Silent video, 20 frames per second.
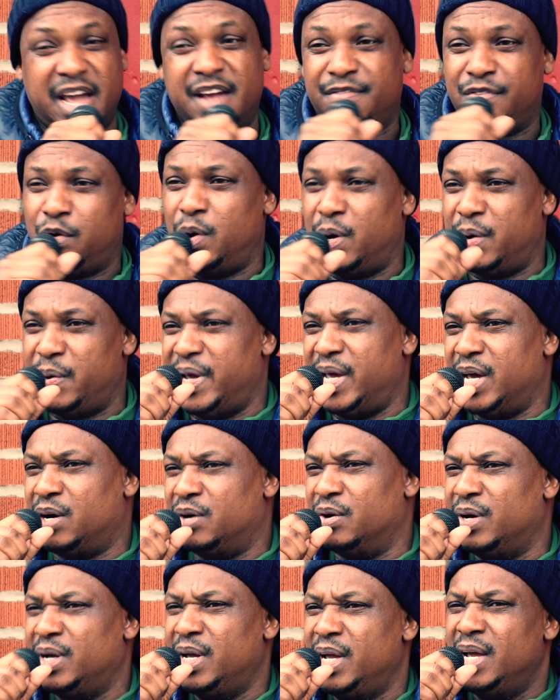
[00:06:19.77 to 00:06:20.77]
Everyone where you
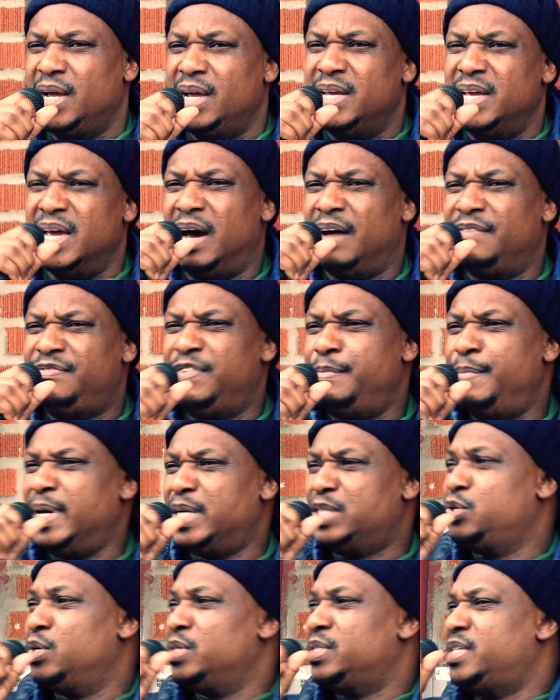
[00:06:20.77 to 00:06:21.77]
go, you have to
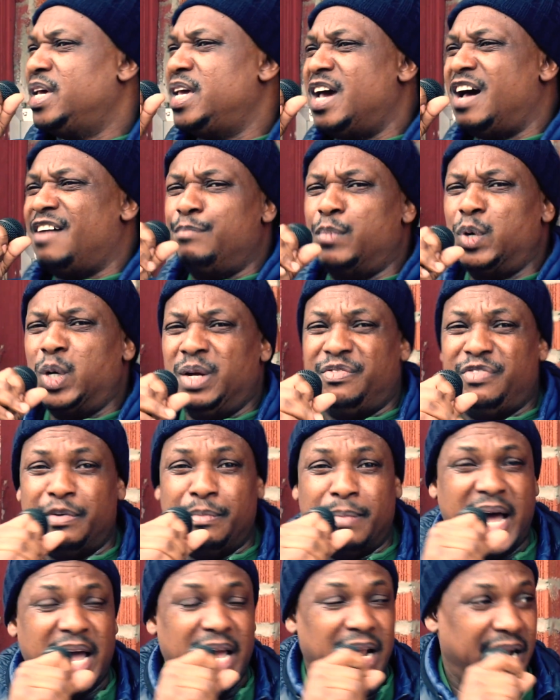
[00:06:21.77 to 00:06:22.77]
make sure so you have money for
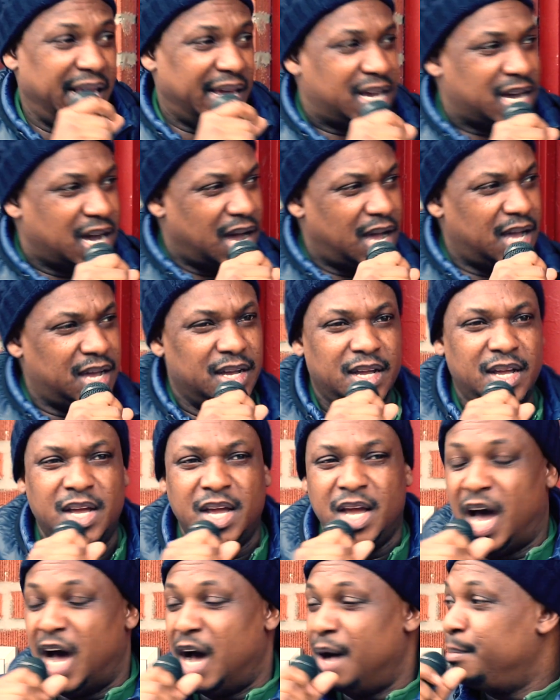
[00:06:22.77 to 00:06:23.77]
buy liquor
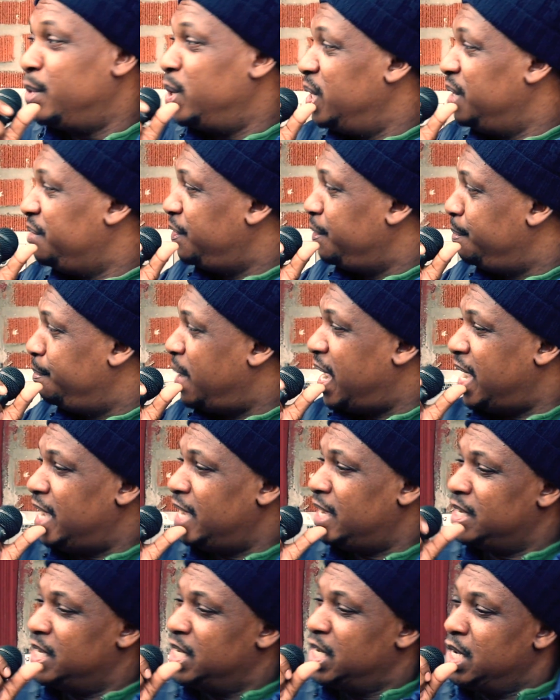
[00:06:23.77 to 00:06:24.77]
and money for
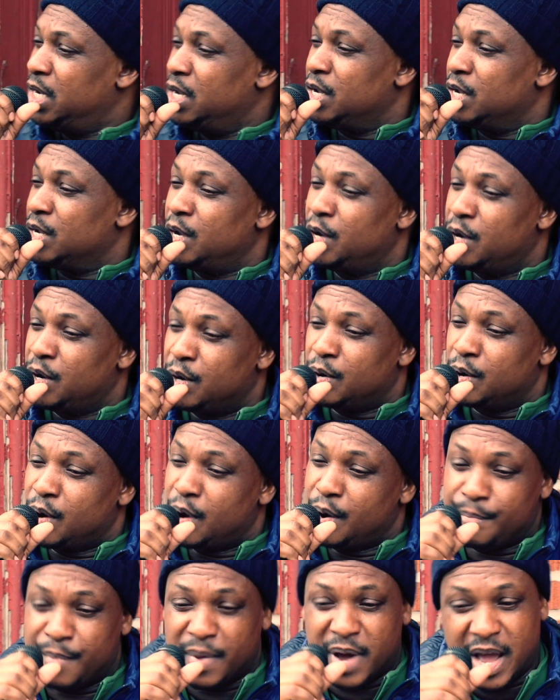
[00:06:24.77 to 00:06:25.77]
buy
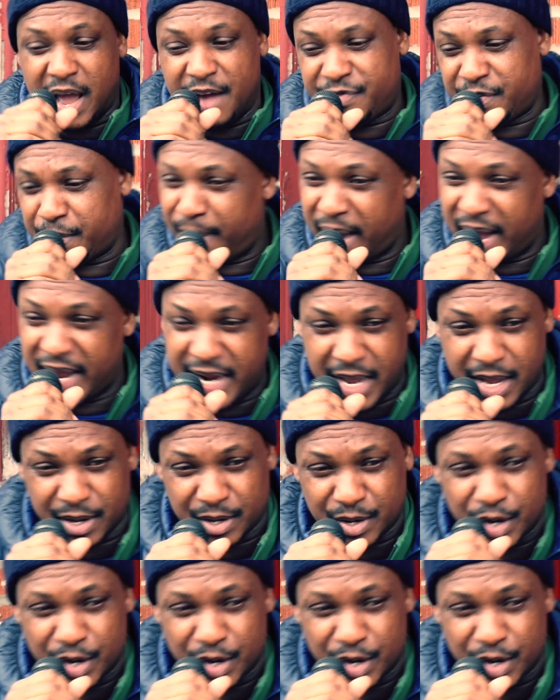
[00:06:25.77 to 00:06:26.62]
everybody